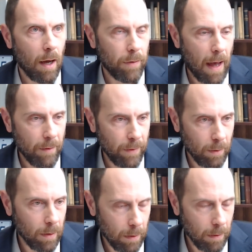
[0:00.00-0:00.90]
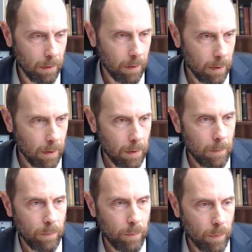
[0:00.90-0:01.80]
having
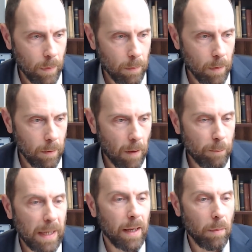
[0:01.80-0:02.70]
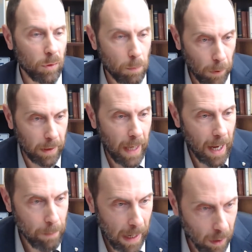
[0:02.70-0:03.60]
of being able to put the
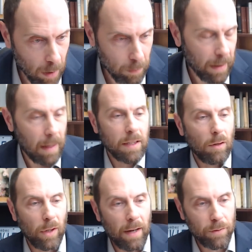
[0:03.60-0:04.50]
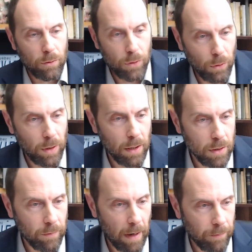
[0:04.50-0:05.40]
ad back on, but that's only after 2 years
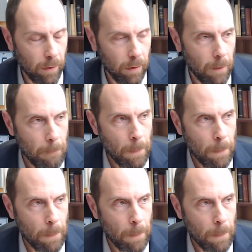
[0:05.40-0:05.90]
of effort.